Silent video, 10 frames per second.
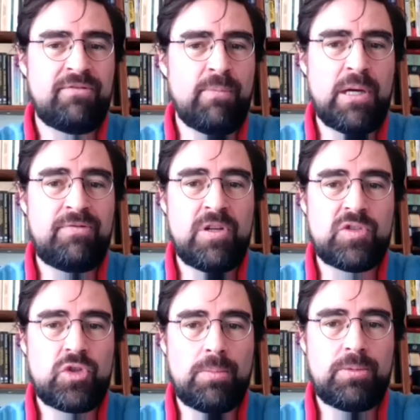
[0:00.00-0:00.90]
one of my
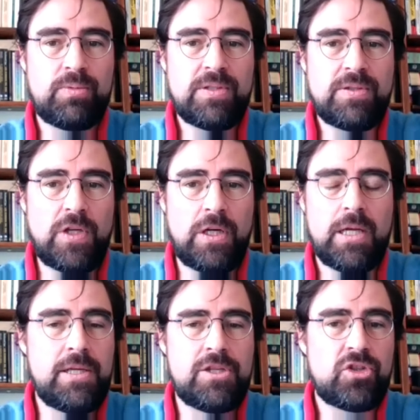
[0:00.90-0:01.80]
first jobs was
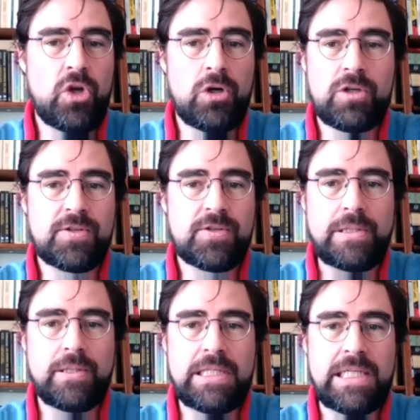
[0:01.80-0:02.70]
in stocks.